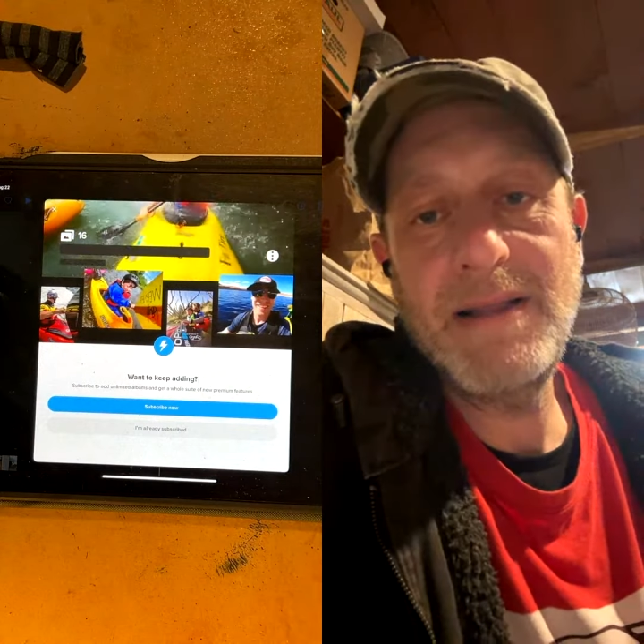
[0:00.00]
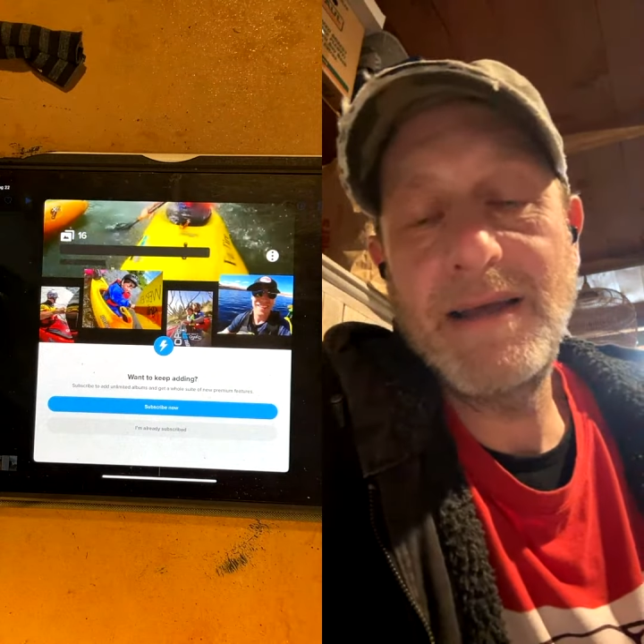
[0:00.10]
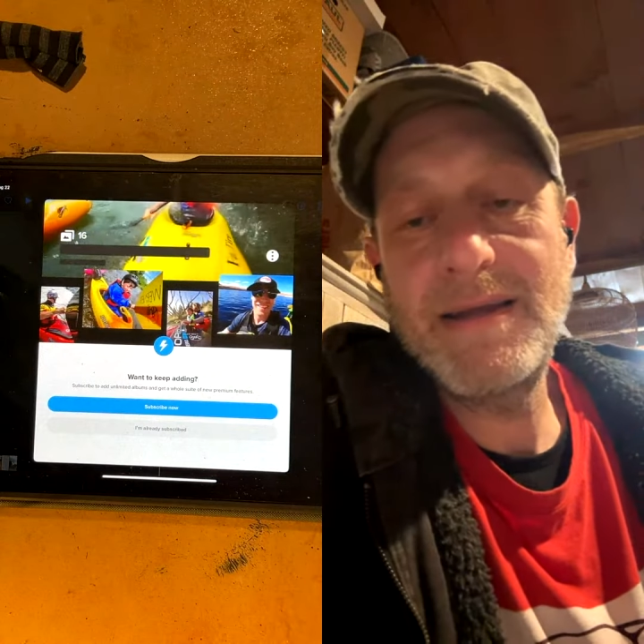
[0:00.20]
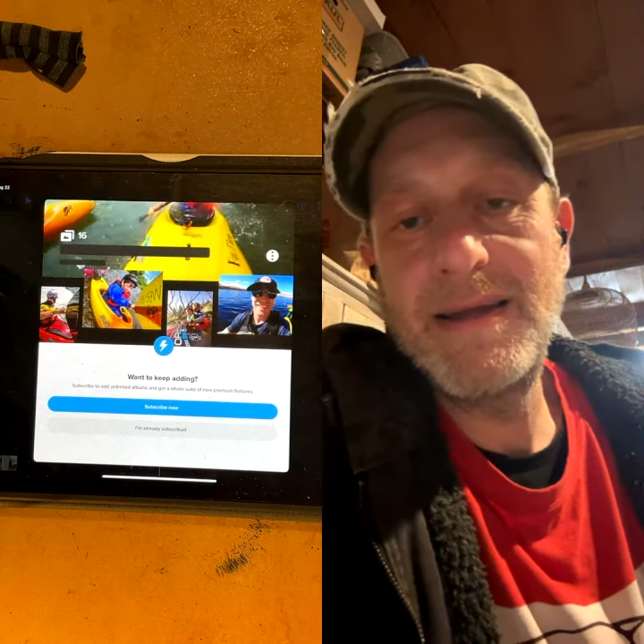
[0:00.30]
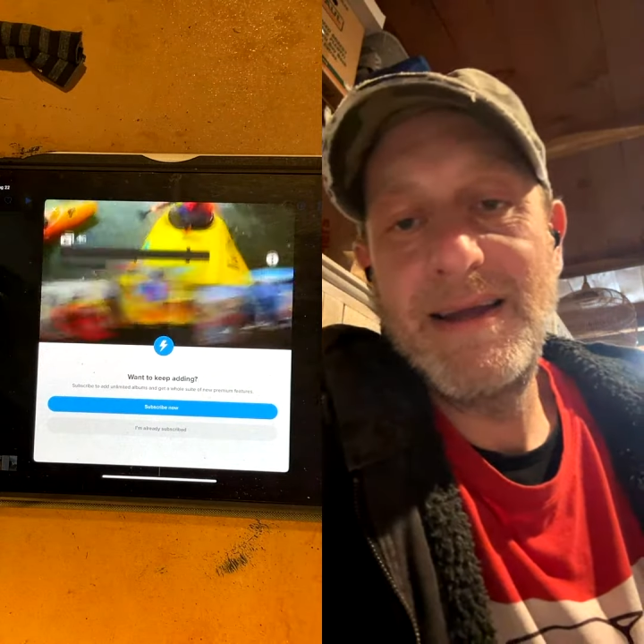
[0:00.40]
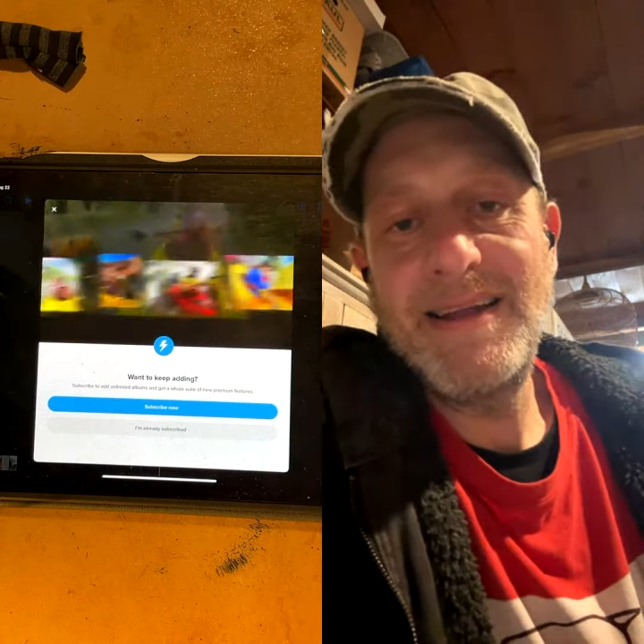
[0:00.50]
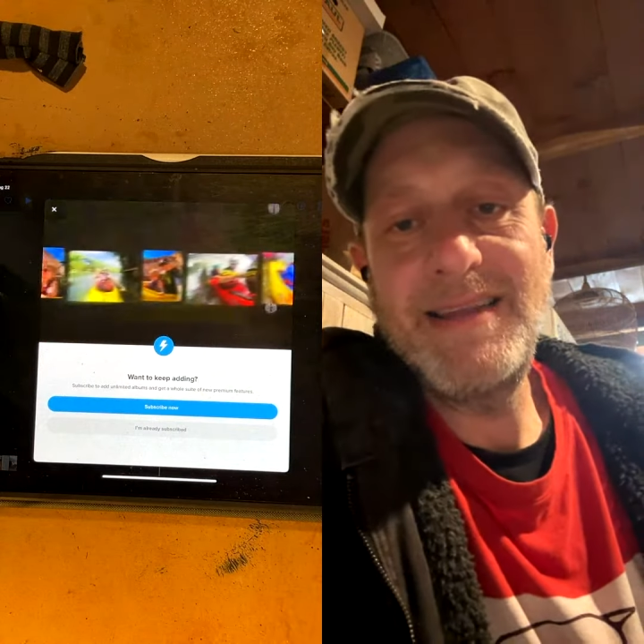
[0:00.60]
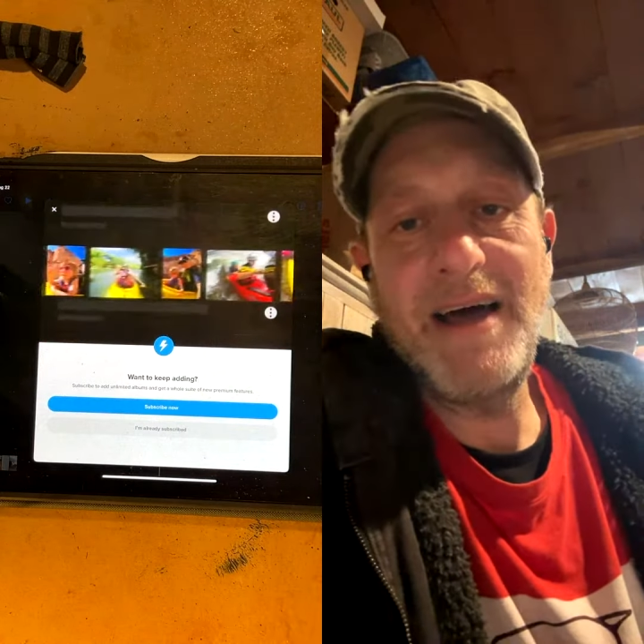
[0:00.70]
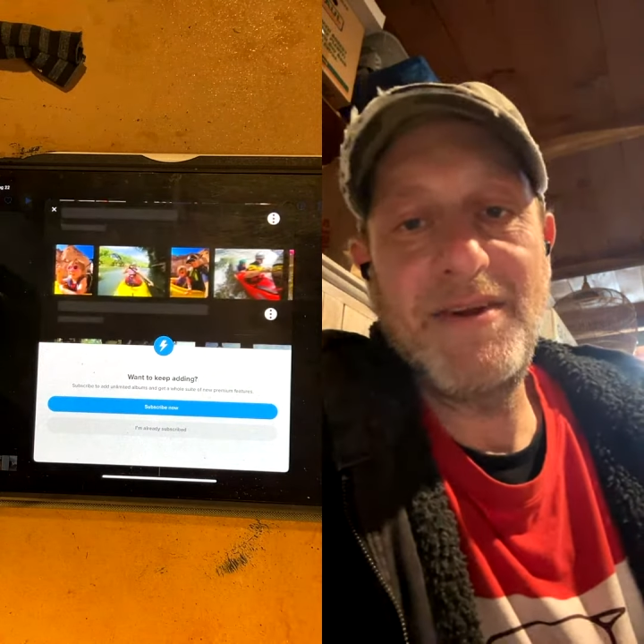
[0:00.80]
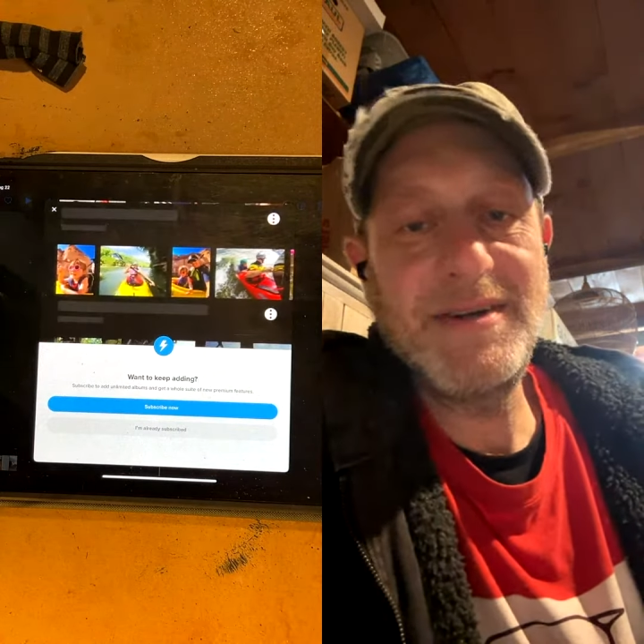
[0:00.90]
Like
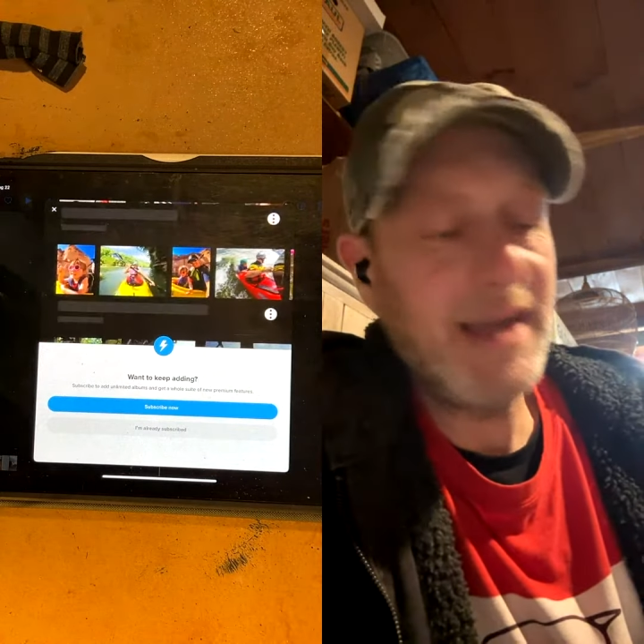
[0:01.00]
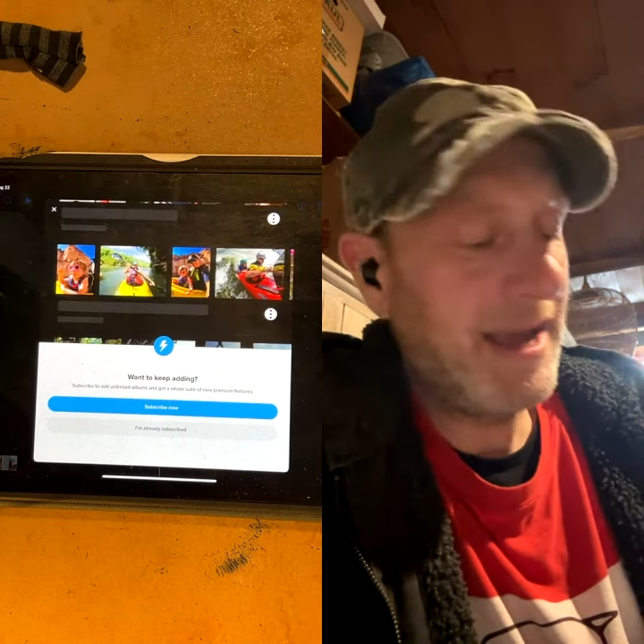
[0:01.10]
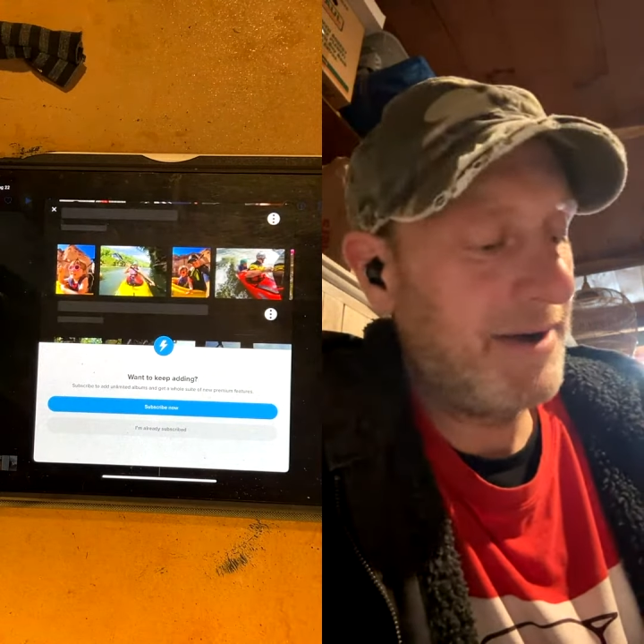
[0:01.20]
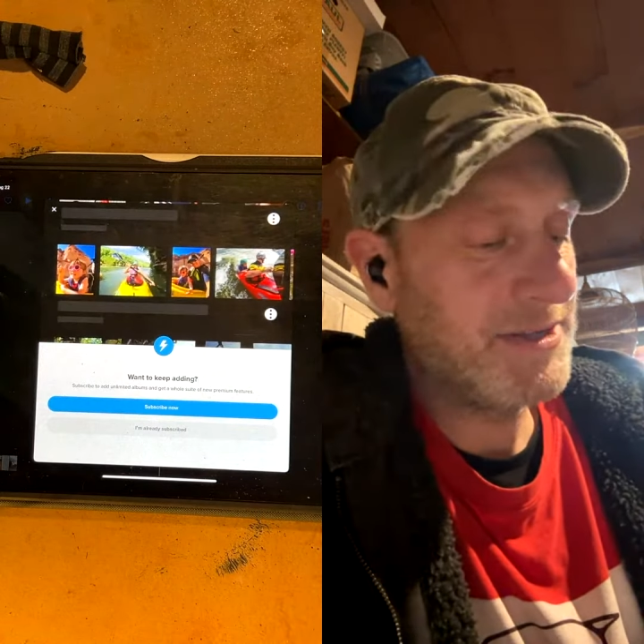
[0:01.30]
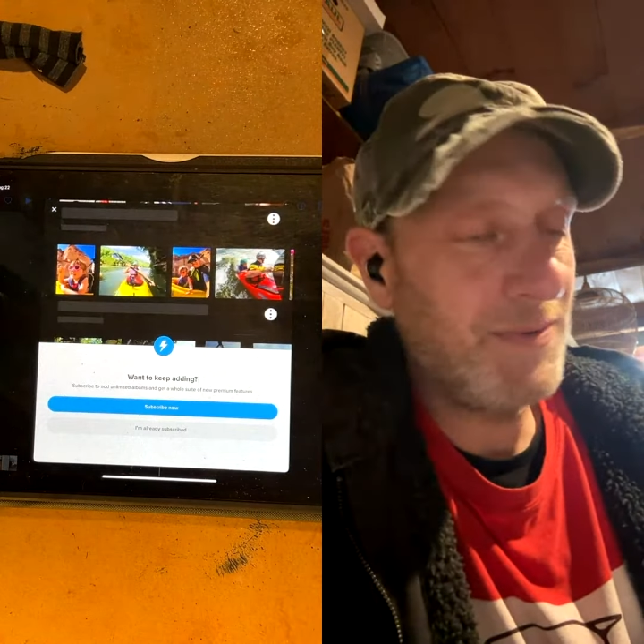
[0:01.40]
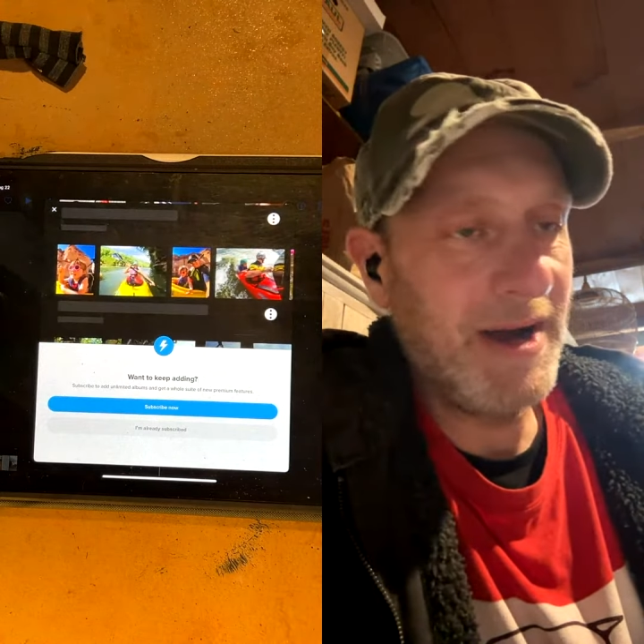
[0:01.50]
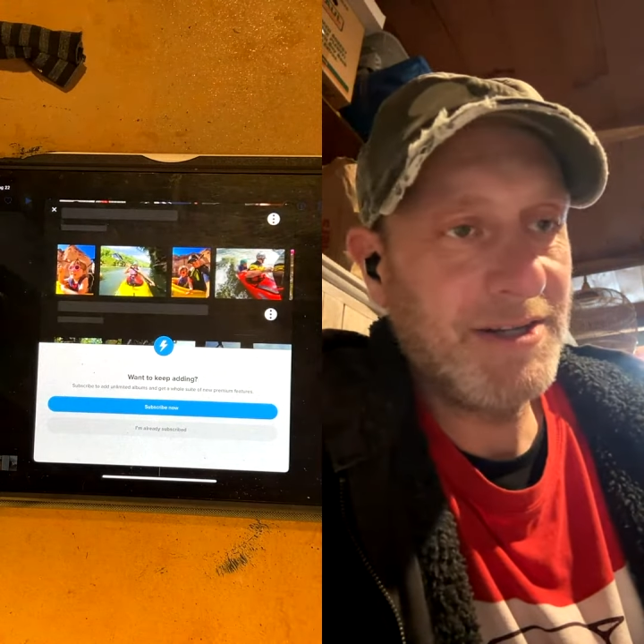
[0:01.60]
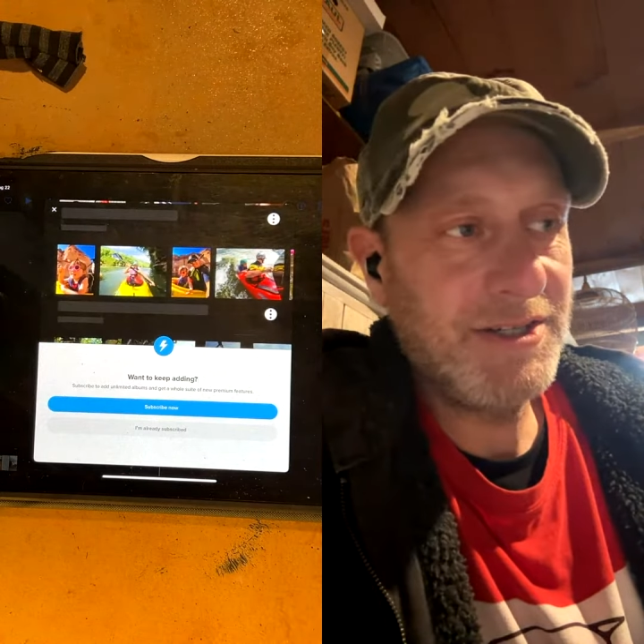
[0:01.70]
the other day, I was watching.